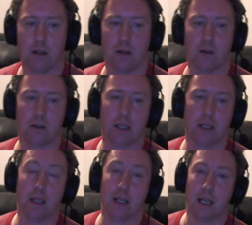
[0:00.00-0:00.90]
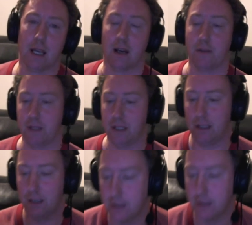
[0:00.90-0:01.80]
Okay, I have
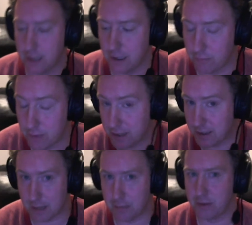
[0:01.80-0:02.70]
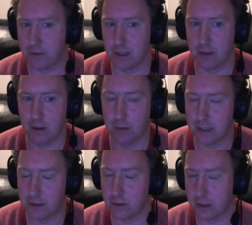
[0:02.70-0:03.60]
to say rich tapestry in comedy
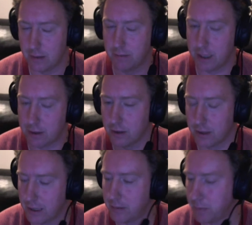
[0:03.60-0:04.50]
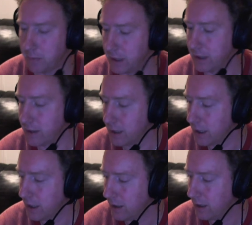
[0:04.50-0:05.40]
so I can make sure I get my place
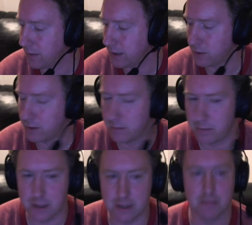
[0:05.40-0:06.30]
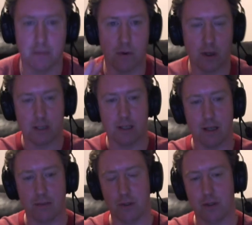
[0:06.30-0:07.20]
in the video, because I'm watching it,
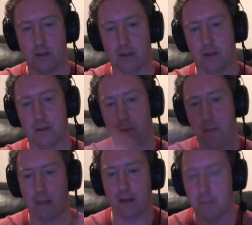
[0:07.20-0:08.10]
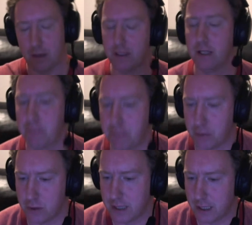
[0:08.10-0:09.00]
I'm not, I'm having to
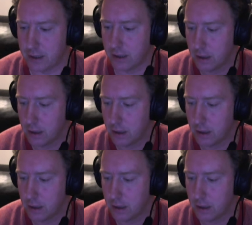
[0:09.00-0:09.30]
post edit.